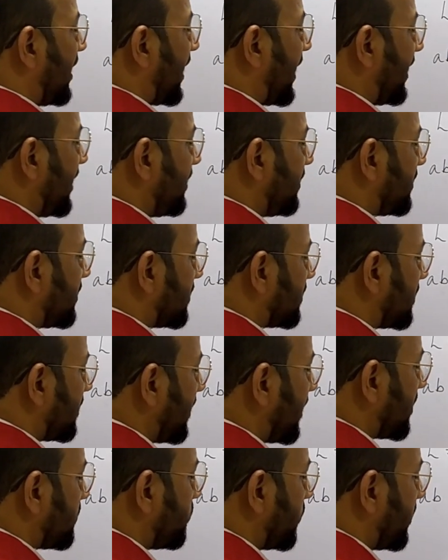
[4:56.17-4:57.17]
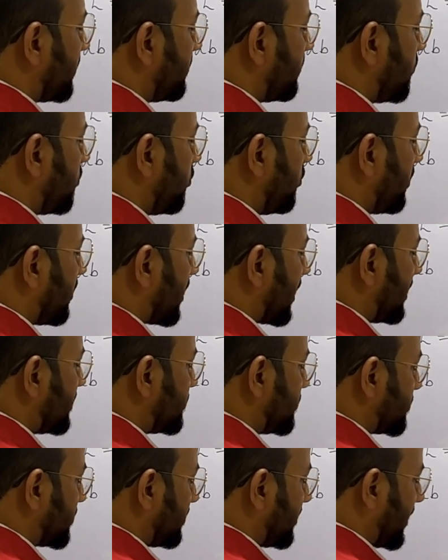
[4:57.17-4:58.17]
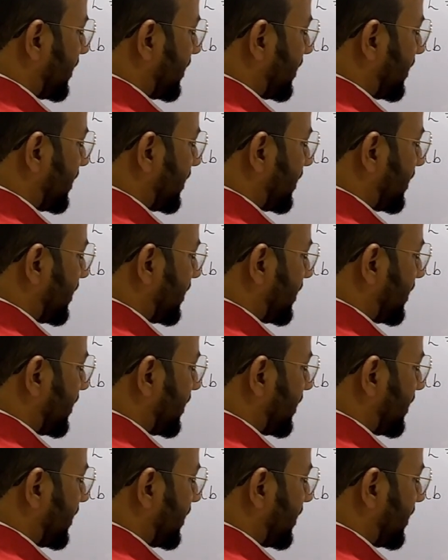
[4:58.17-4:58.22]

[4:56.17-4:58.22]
I'll take one more transition,